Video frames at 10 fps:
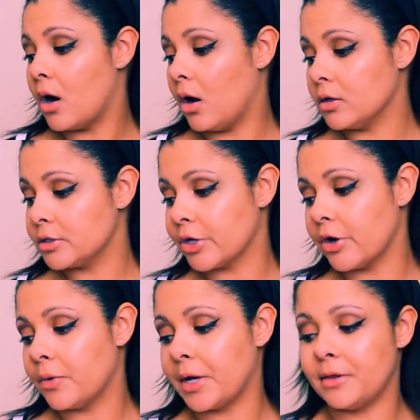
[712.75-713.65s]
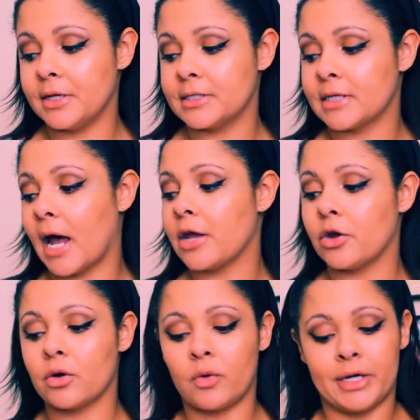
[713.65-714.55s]
Also in the set
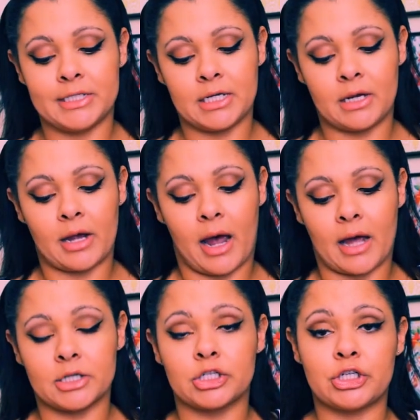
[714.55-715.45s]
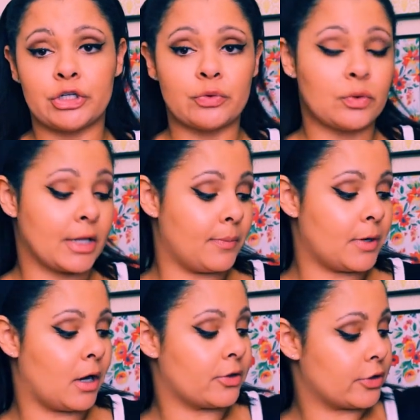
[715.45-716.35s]
you're going to get two lip
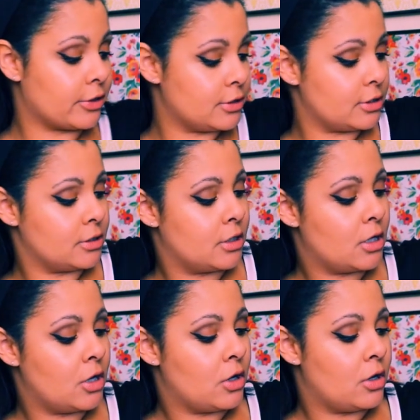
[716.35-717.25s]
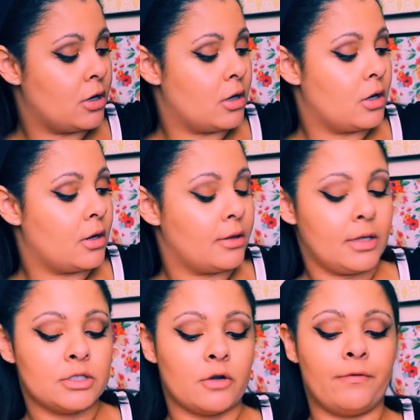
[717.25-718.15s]
colors.
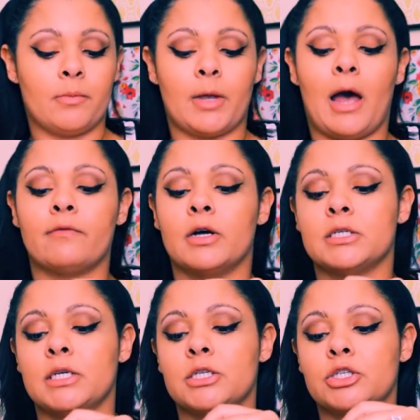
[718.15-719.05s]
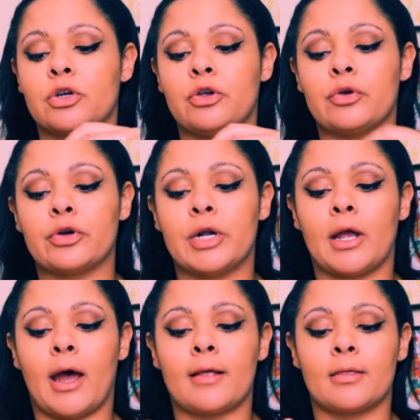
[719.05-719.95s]
These are from Kat Von D, so you're going to
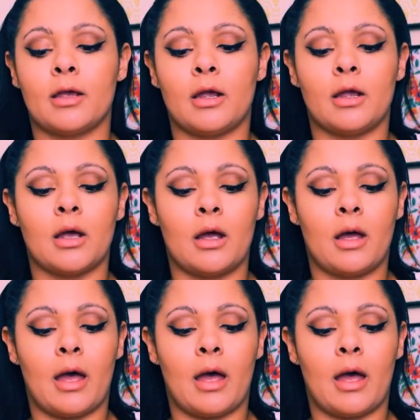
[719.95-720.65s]
get the